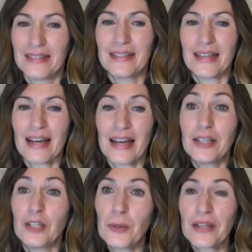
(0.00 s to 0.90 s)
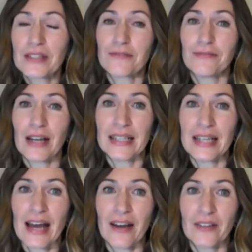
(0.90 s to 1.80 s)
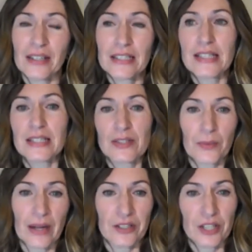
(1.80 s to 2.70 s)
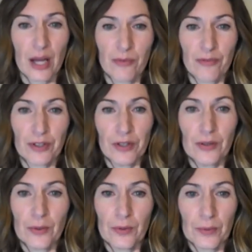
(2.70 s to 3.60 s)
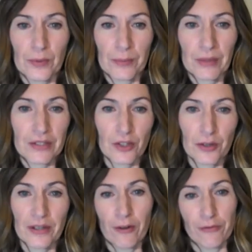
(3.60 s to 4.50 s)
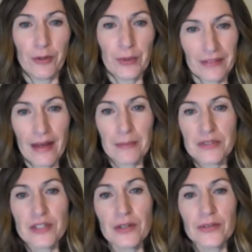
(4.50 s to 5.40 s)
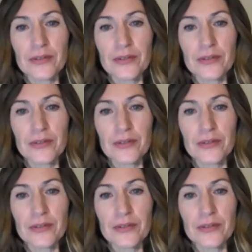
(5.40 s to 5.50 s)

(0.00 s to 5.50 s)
Yeah. And you get to find out, is this the right job for you? Because you're interviewing them too.